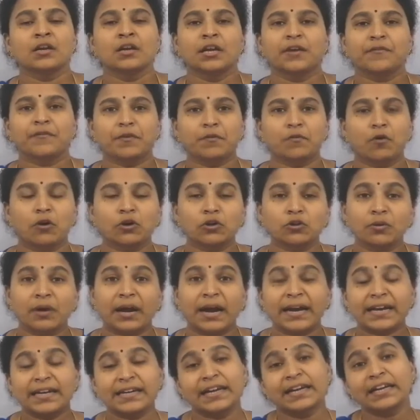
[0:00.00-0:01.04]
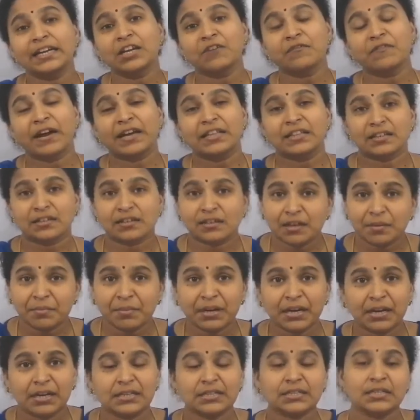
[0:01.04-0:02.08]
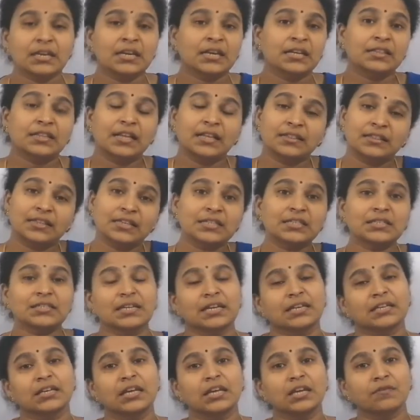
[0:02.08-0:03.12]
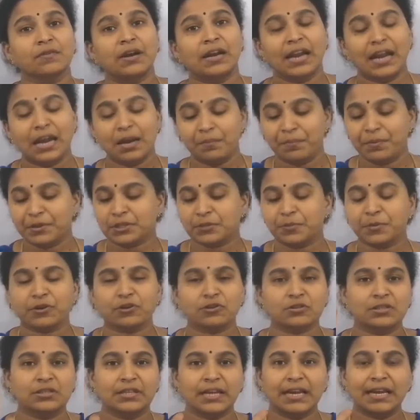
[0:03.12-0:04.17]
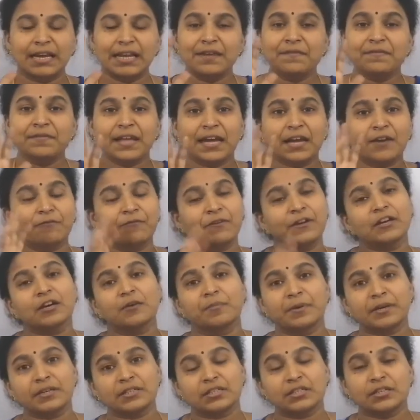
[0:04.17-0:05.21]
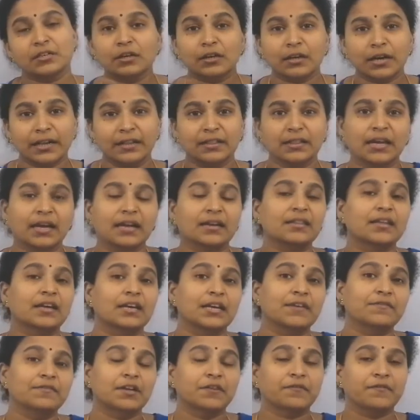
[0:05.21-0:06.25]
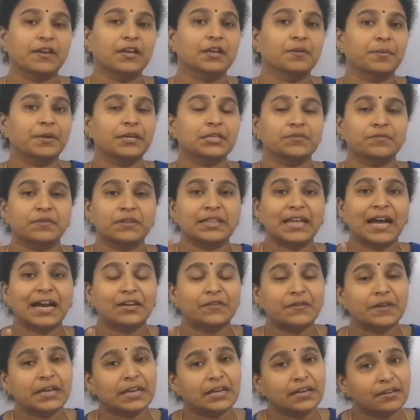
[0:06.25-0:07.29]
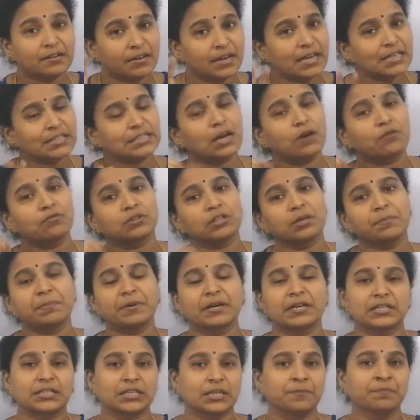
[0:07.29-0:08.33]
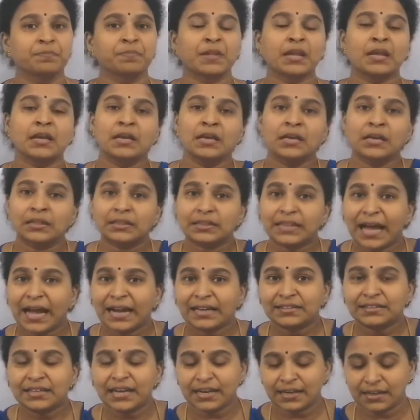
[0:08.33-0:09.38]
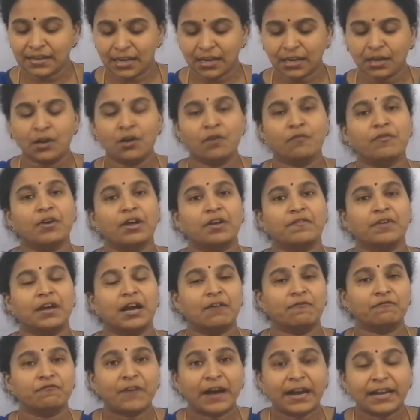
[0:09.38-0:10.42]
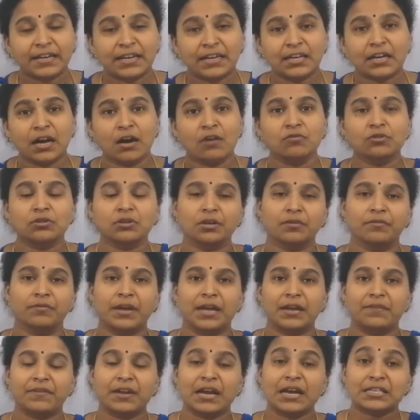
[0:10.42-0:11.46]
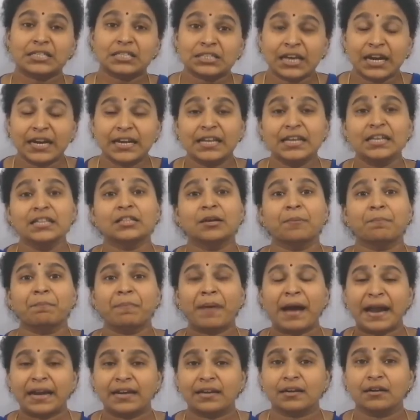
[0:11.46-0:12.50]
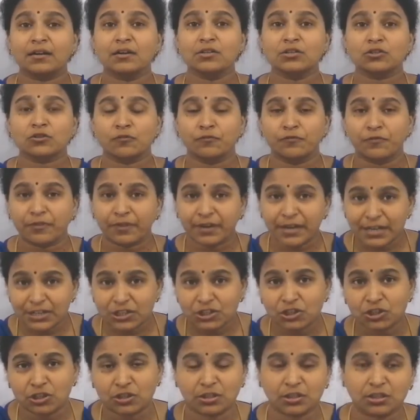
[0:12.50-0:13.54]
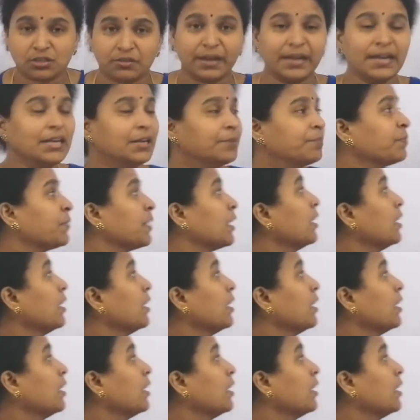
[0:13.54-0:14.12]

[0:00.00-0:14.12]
If you want to identify the criminals, then this technique will help us because they leave their fingerprints here and there, they leave their fingerprints. With that, we can trace out the person. That technique where we are finding out, where we are studying the patterns of ridges, right?